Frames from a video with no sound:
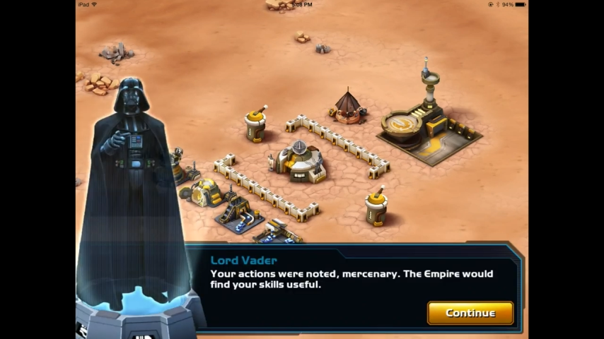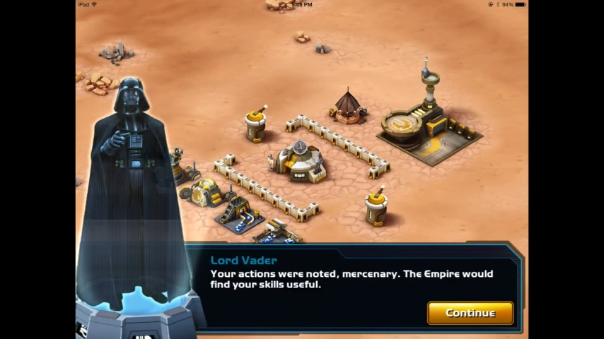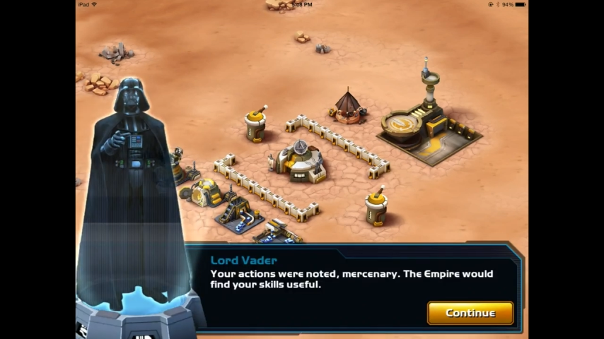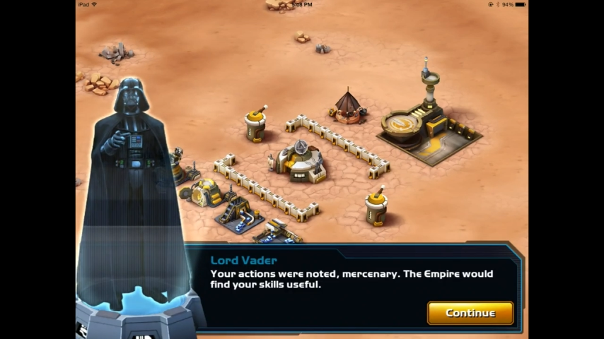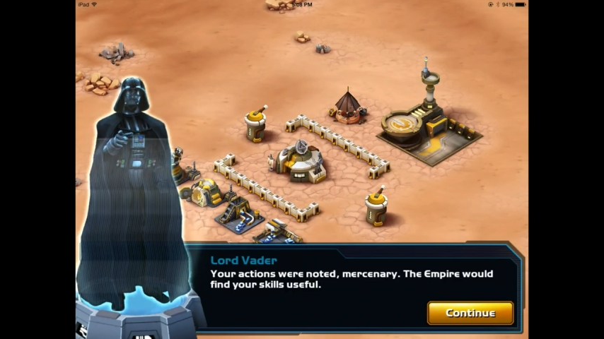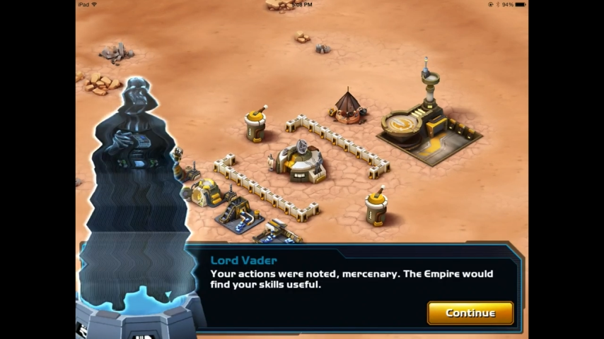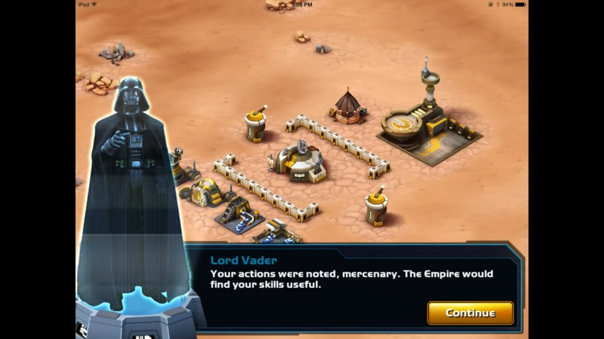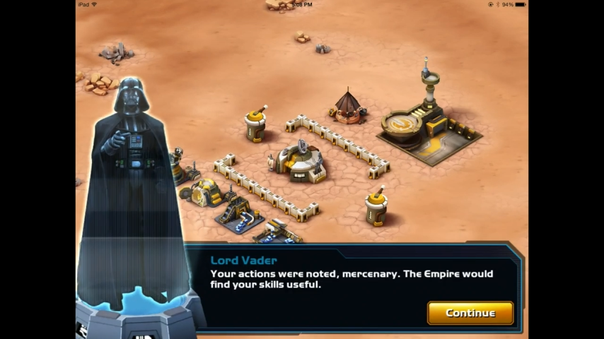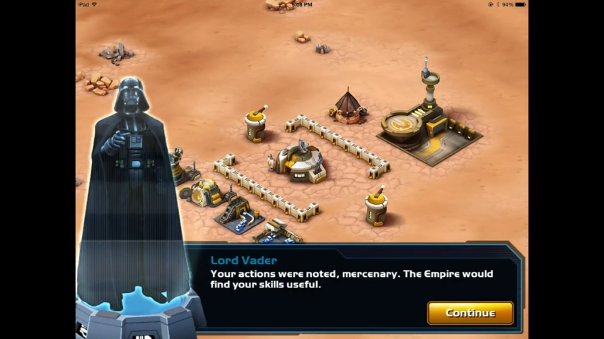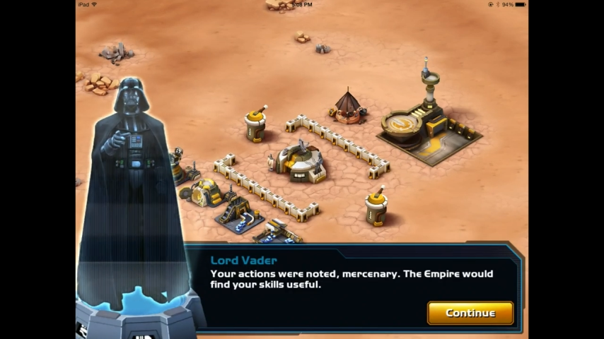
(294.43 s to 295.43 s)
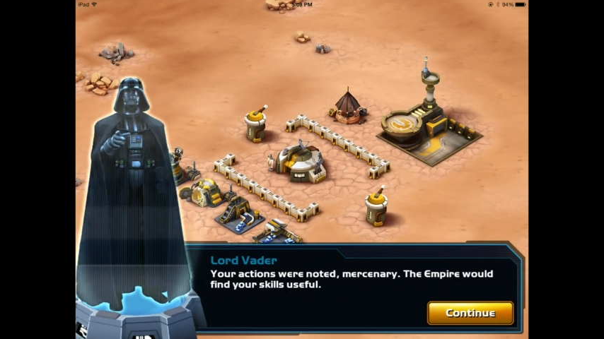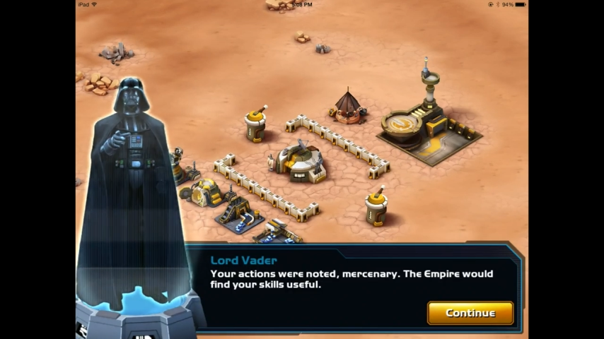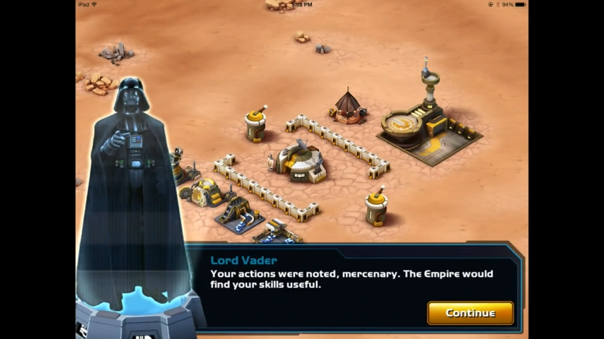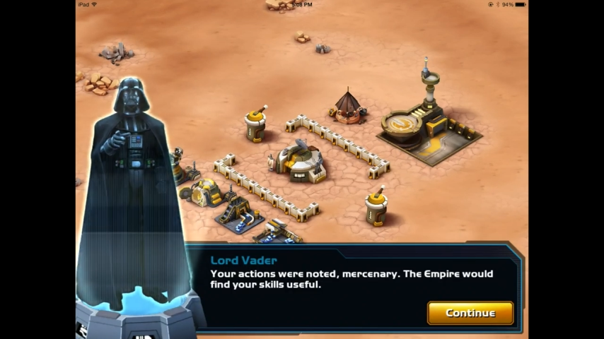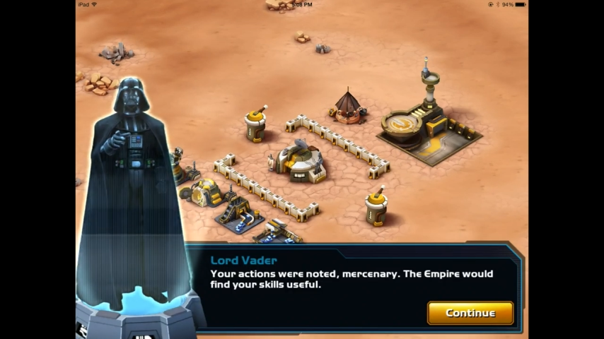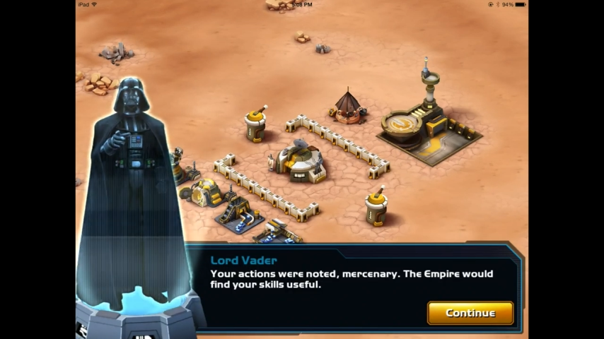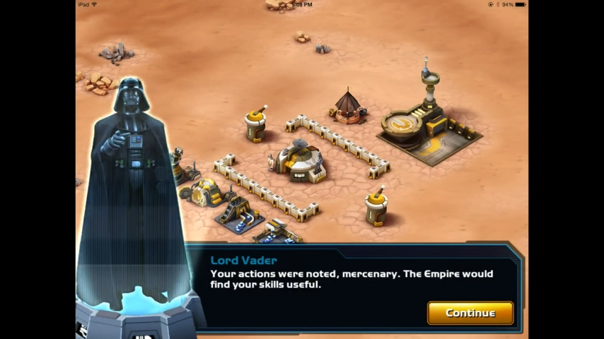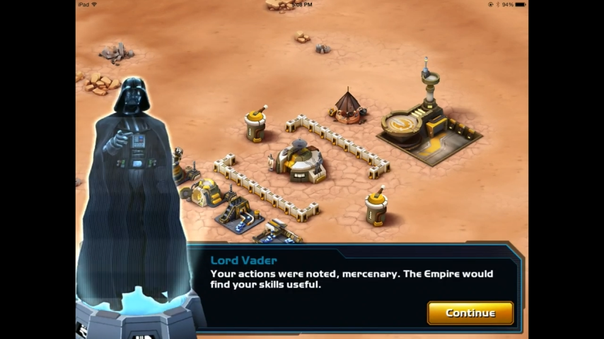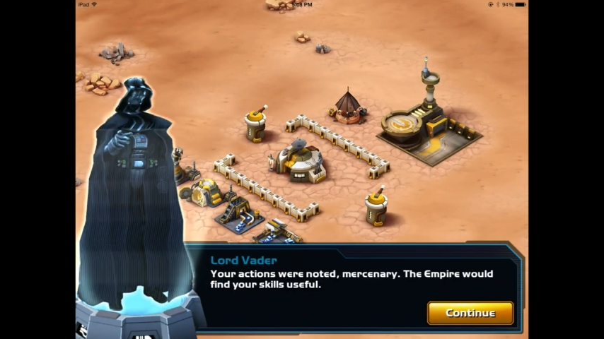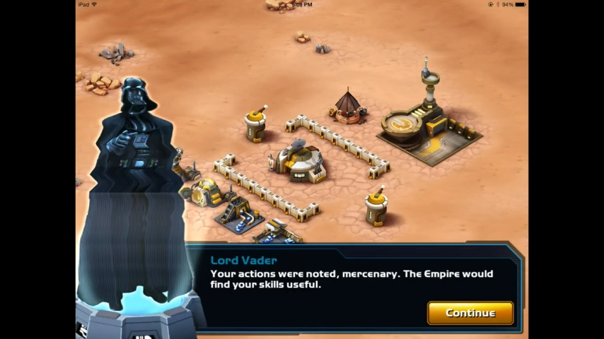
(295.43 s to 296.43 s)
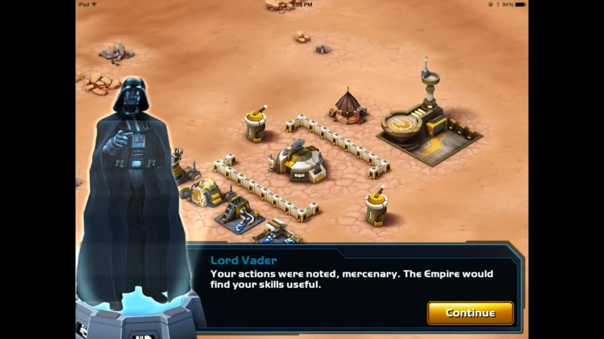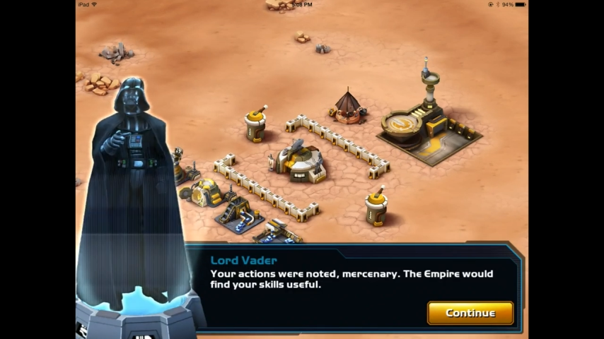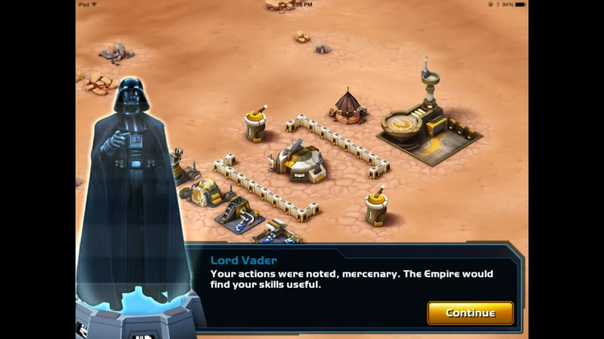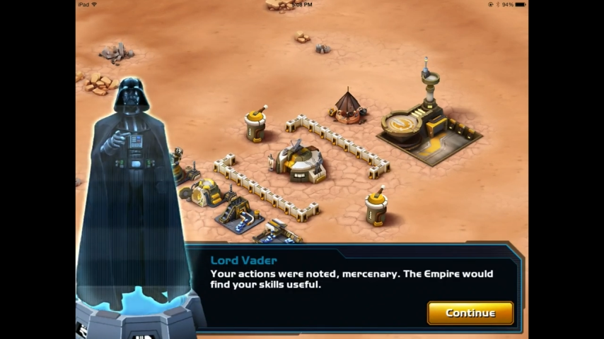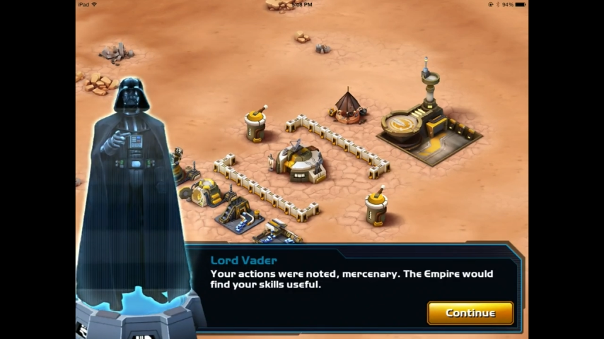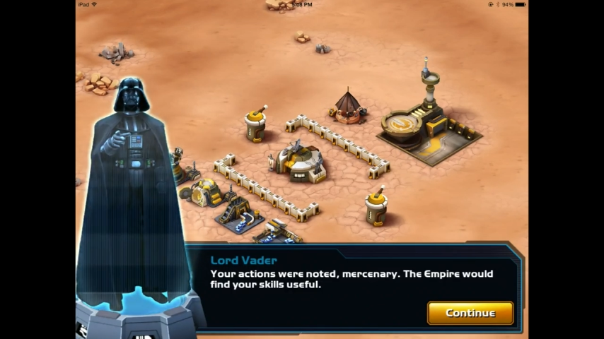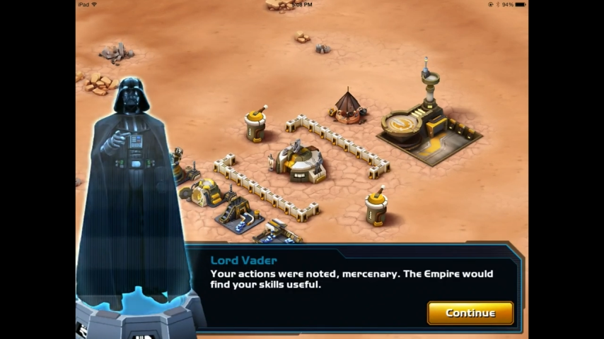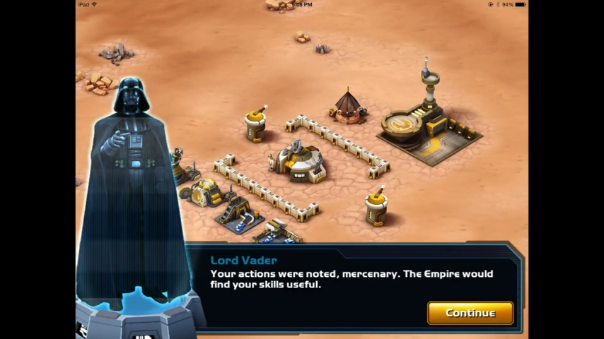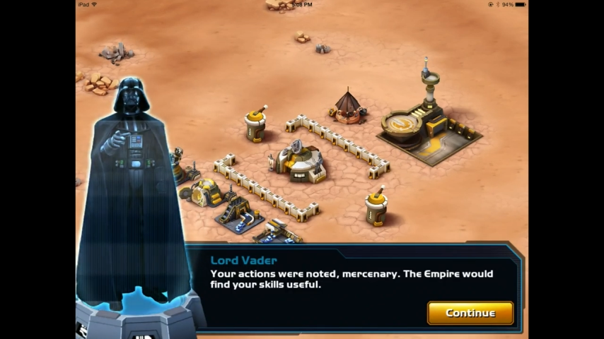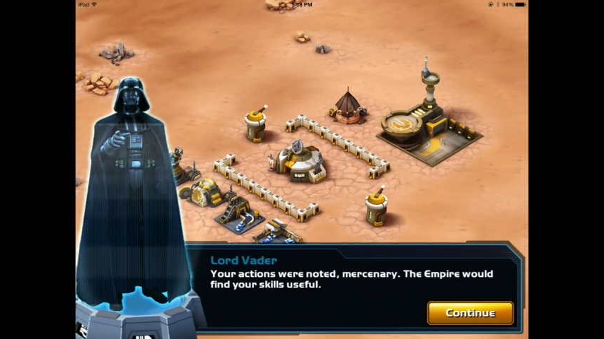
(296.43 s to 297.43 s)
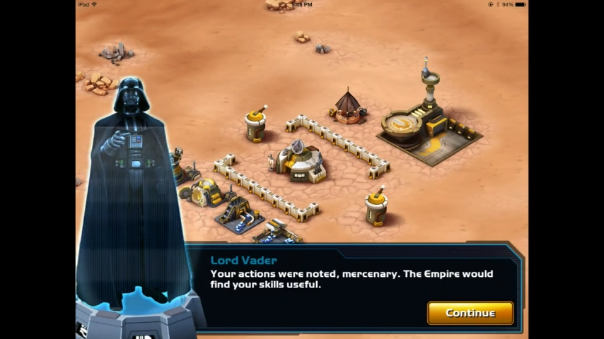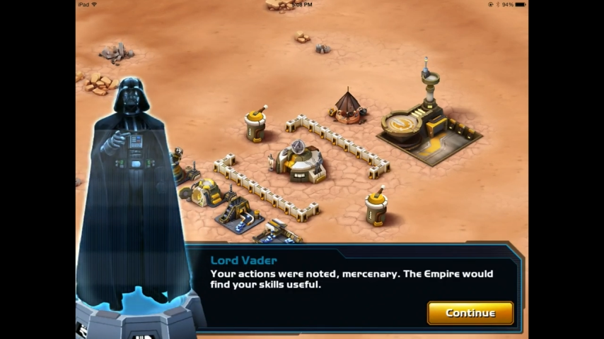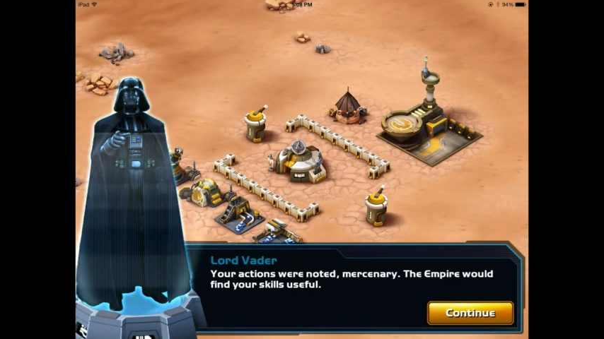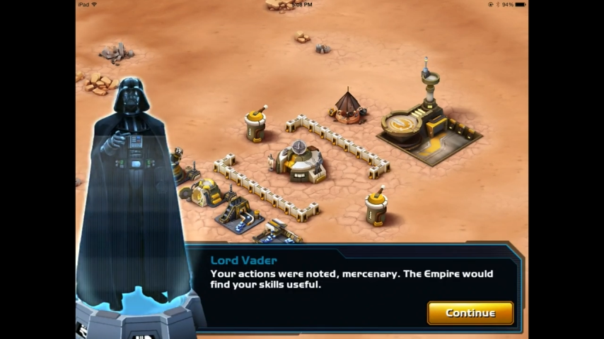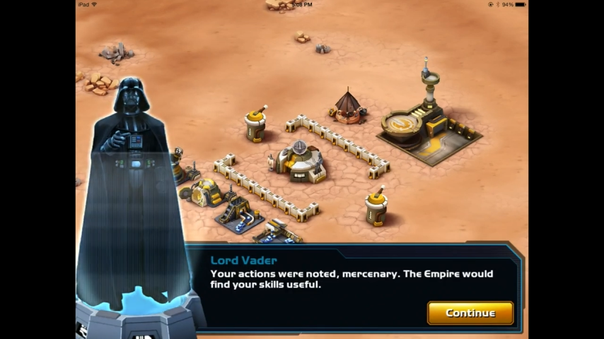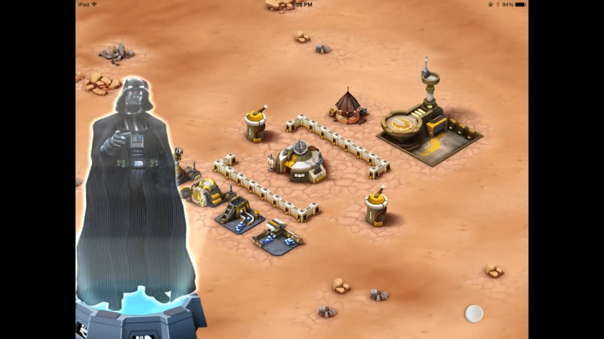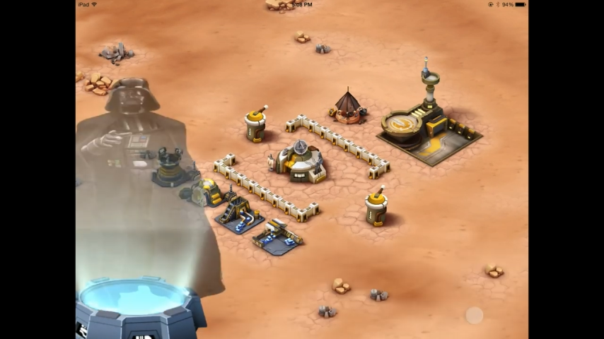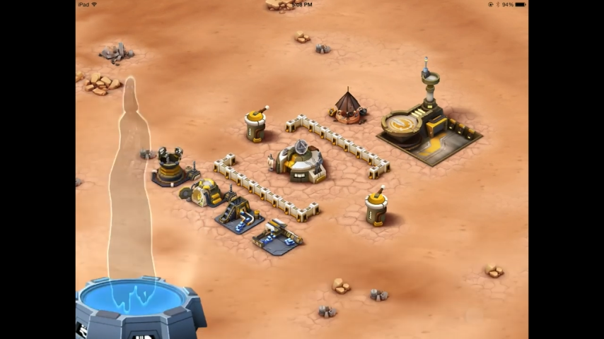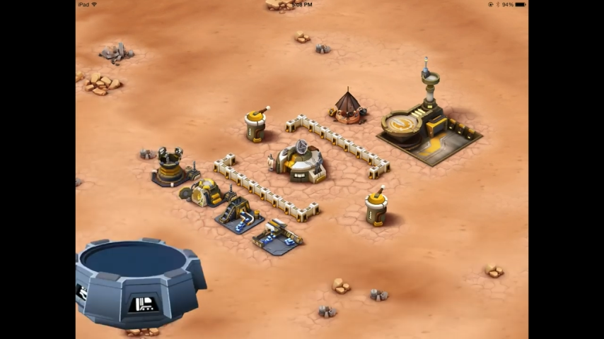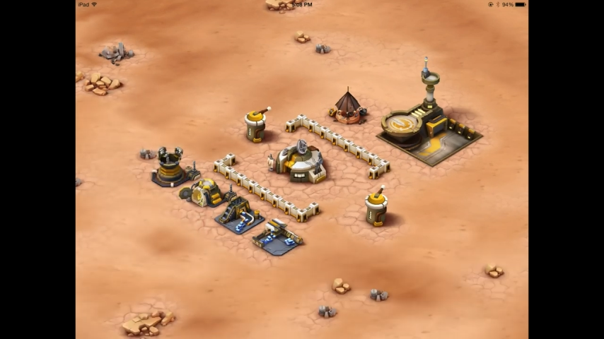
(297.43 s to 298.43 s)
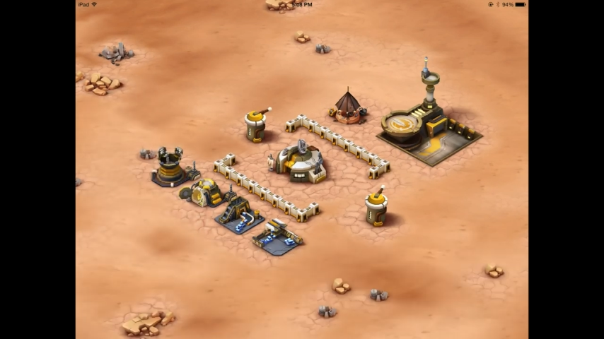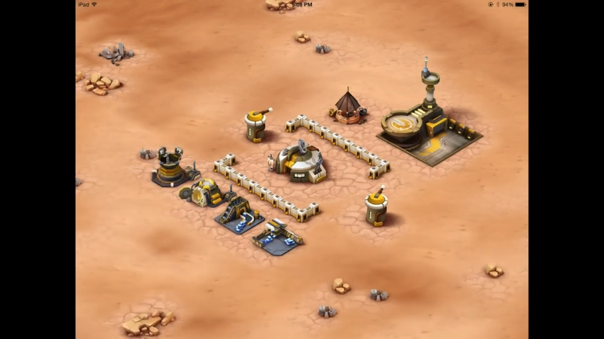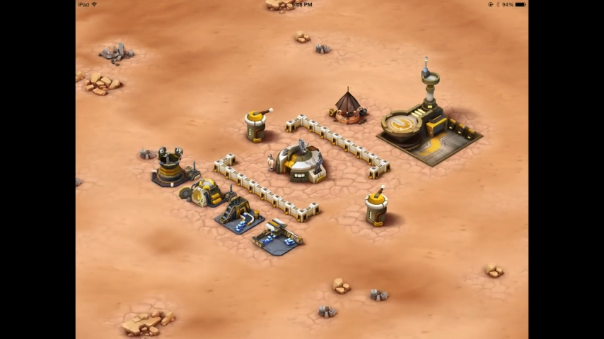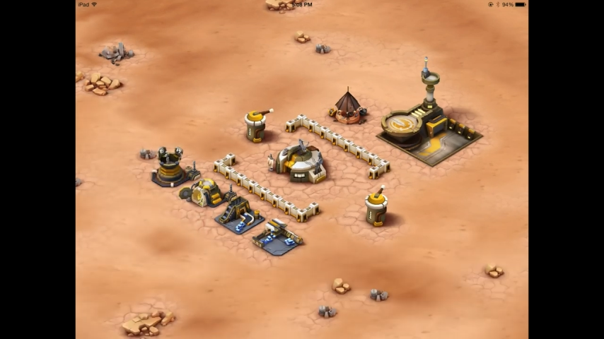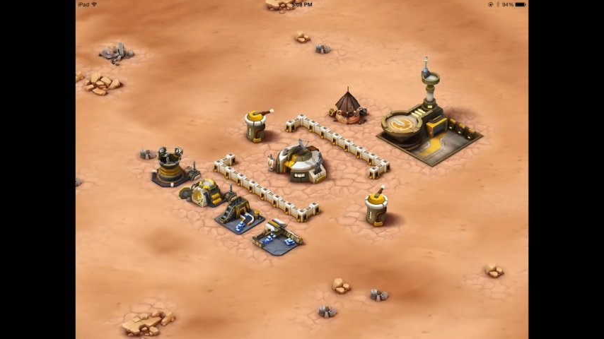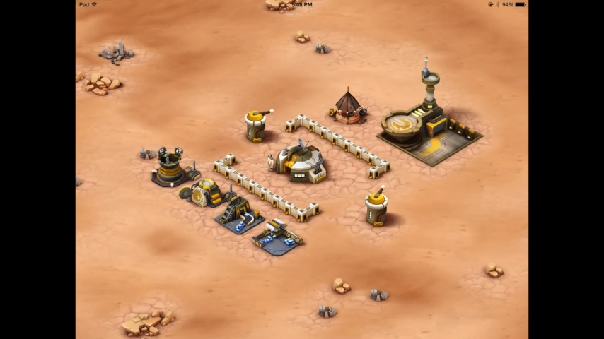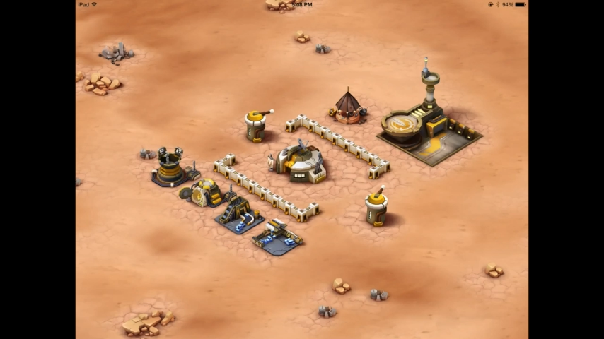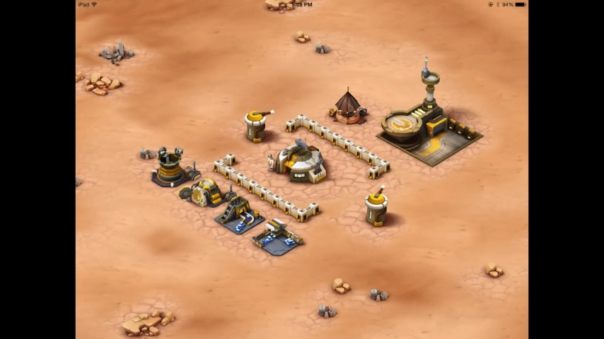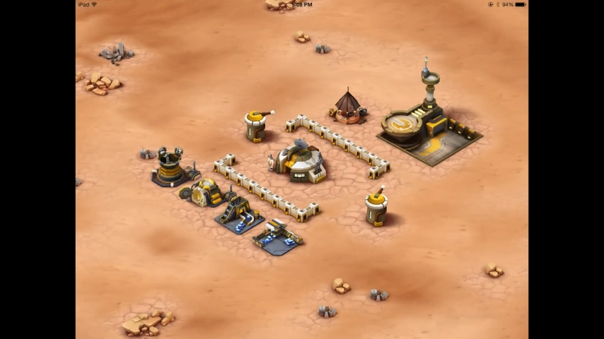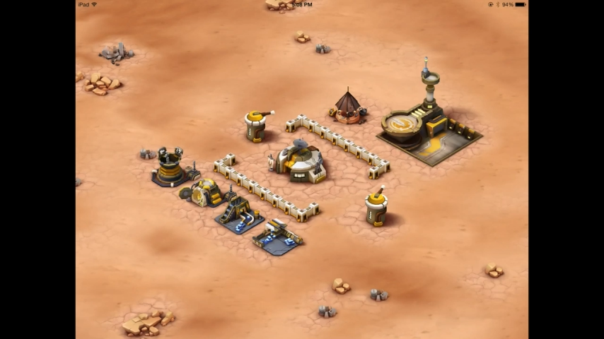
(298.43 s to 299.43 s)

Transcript: Nobody's mouth can be seen.